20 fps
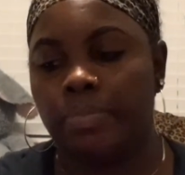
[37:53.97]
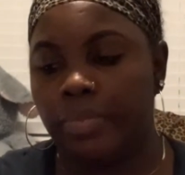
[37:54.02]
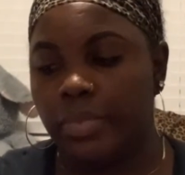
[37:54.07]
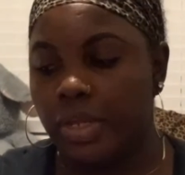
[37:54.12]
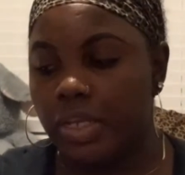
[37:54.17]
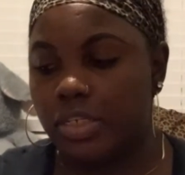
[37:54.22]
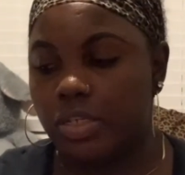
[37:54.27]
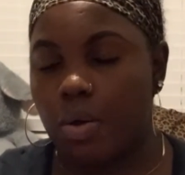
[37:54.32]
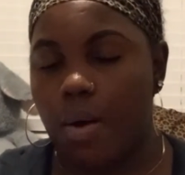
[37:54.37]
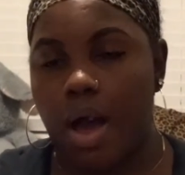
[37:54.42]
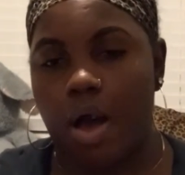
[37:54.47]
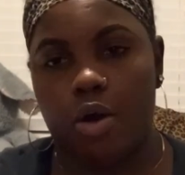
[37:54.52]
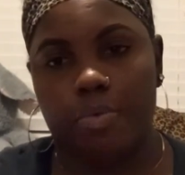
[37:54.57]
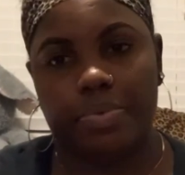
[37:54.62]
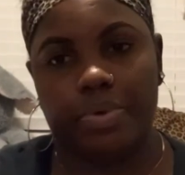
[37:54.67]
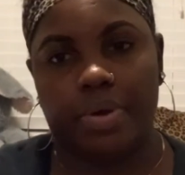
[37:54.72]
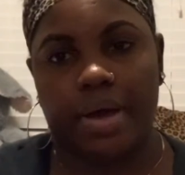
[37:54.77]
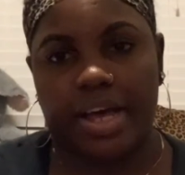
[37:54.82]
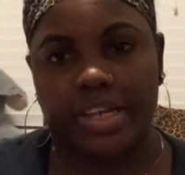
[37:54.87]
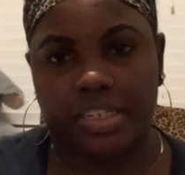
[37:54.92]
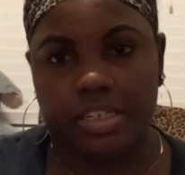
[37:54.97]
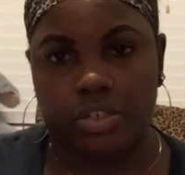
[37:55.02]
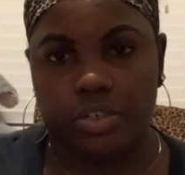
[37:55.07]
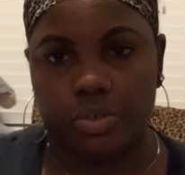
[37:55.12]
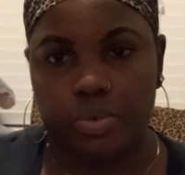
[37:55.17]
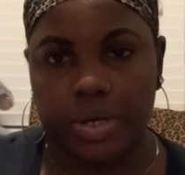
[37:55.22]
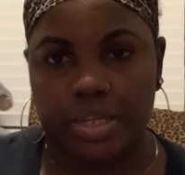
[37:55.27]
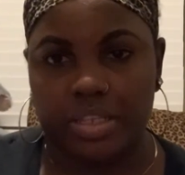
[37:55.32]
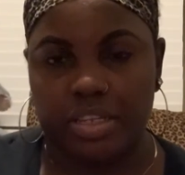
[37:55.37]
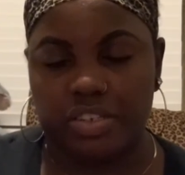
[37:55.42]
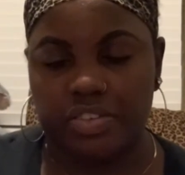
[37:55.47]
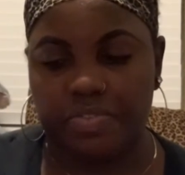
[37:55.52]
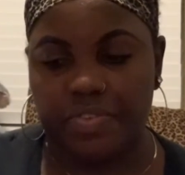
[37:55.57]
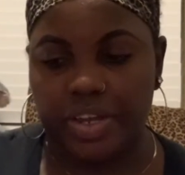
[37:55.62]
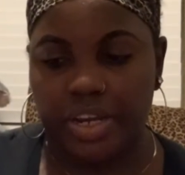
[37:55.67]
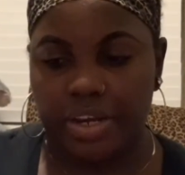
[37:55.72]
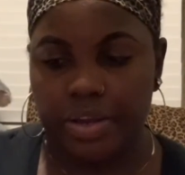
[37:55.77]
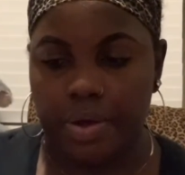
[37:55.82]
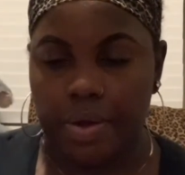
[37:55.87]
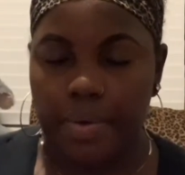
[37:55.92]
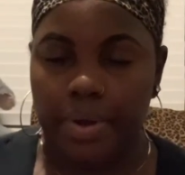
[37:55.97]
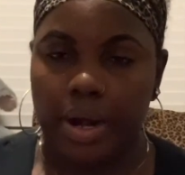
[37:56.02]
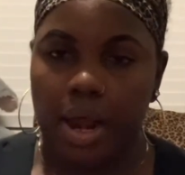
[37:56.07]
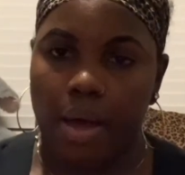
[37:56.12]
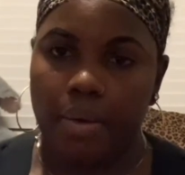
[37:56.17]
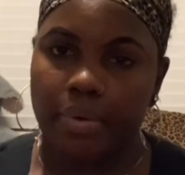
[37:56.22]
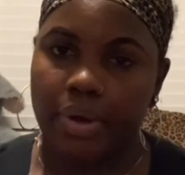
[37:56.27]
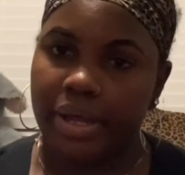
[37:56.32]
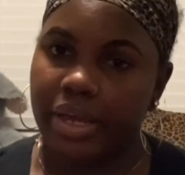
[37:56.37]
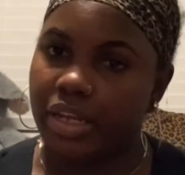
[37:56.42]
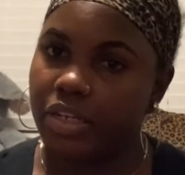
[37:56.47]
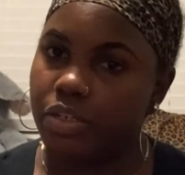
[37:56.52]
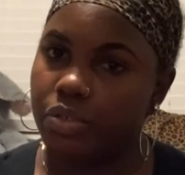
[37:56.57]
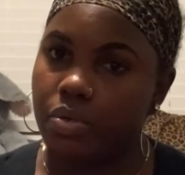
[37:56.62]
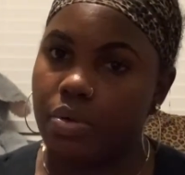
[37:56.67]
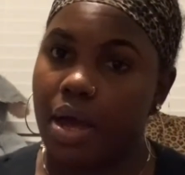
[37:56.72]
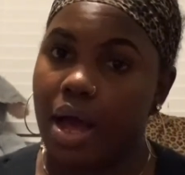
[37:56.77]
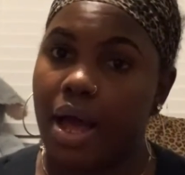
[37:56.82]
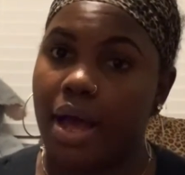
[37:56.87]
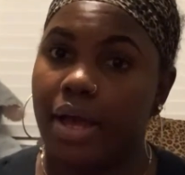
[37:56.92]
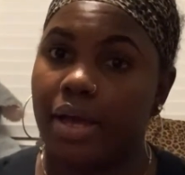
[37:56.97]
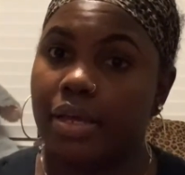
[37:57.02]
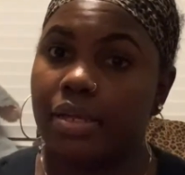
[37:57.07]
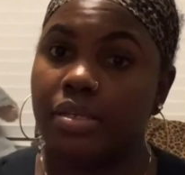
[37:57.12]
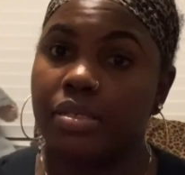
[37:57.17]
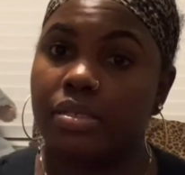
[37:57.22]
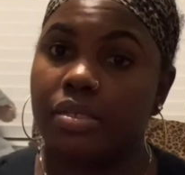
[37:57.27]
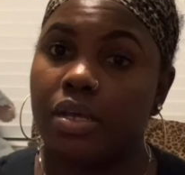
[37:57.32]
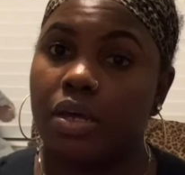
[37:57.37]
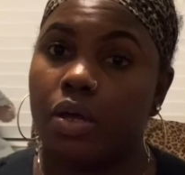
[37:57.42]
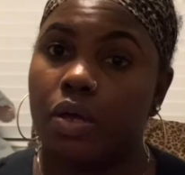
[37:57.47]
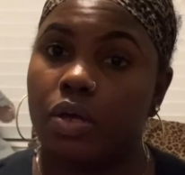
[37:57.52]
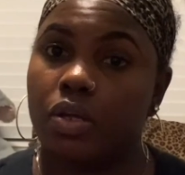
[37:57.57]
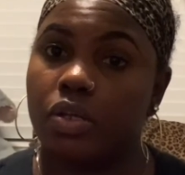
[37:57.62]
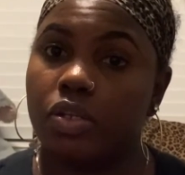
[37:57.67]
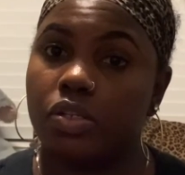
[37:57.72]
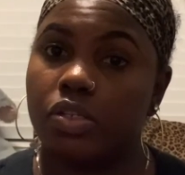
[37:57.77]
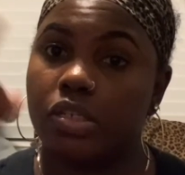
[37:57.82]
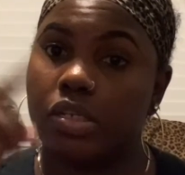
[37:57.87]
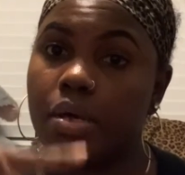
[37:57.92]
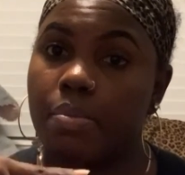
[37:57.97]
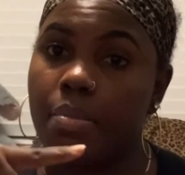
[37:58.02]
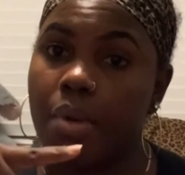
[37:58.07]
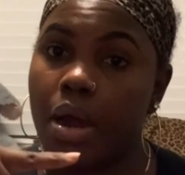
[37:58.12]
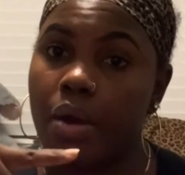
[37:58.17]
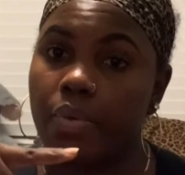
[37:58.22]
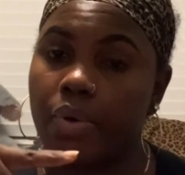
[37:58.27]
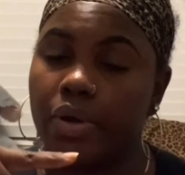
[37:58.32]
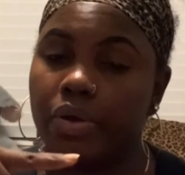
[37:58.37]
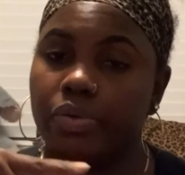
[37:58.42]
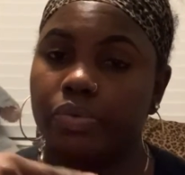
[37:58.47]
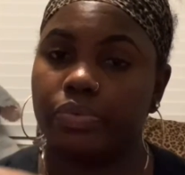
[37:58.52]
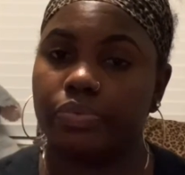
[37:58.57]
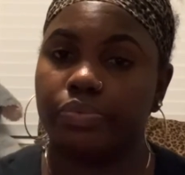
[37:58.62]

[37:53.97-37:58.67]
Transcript: So I hope you guys enjoyed this video, and I will catch you guys tomorrow.